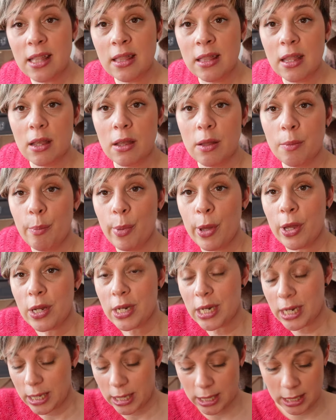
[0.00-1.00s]
in the
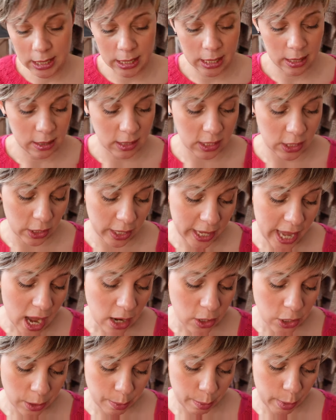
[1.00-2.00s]
birdies, so
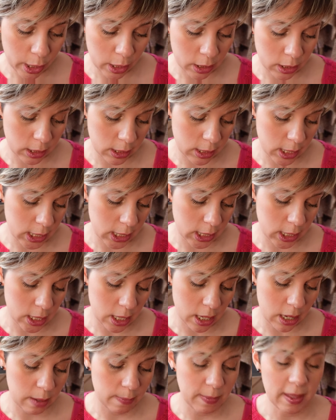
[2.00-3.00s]
garden birds this
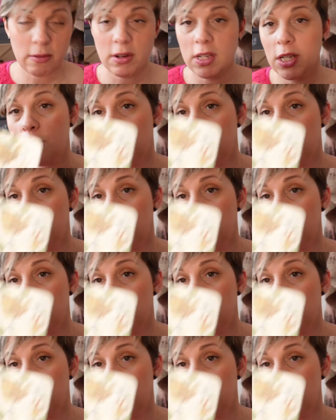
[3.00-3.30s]
time, there is